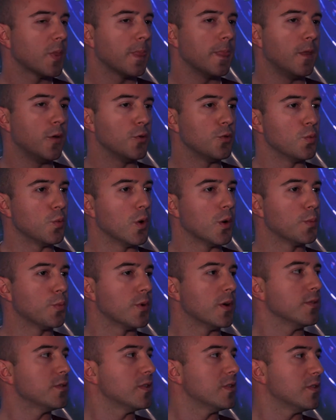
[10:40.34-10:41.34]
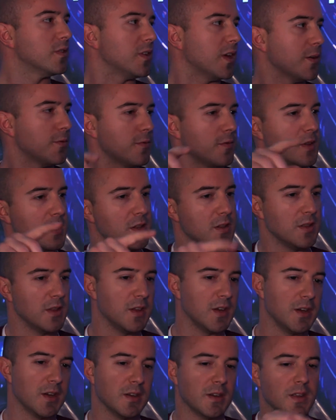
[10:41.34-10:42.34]
those warp rifts and stuff in
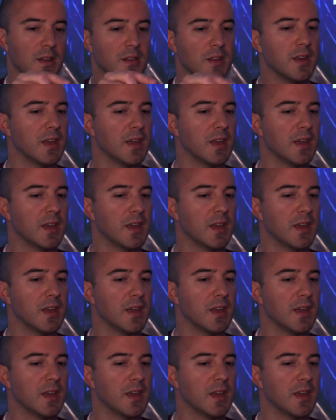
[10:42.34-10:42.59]
the